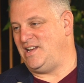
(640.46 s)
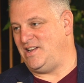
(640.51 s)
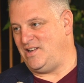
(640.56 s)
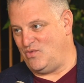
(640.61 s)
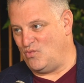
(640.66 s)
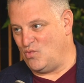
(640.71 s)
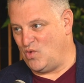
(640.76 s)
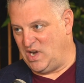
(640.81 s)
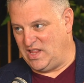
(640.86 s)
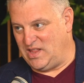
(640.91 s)

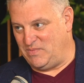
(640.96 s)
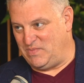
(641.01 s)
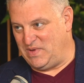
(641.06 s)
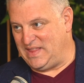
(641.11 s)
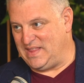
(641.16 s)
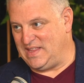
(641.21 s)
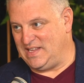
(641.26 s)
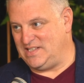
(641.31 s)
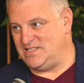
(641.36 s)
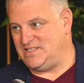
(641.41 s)
one of the
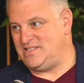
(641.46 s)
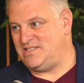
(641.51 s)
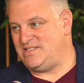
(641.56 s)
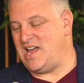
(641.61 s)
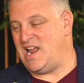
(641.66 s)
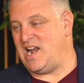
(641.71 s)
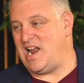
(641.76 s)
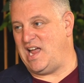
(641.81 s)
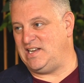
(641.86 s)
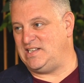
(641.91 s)
big things
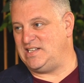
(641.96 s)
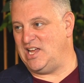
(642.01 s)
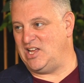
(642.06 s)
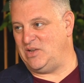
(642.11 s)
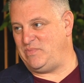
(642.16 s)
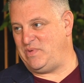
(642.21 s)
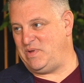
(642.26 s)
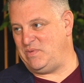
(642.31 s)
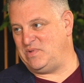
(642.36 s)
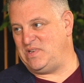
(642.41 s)
that I tell to
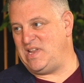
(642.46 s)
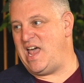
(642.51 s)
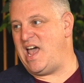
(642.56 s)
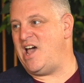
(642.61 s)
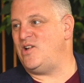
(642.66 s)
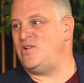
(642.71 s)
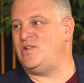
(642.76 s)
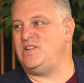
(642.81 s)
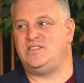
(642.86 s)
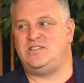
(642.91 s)
people
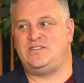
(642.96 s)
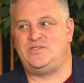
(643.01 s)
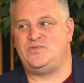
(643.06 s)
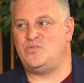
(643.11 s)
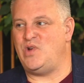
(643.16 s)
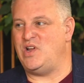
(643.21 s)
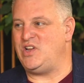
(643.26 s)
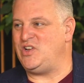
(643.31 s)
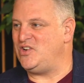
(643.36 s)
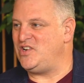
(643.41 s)
now is
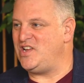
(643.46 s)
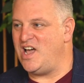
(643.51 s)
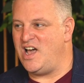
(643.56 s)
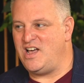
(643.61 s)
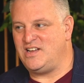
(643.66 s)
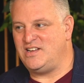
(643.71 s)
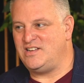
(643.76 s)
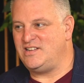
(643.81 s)
when you're young,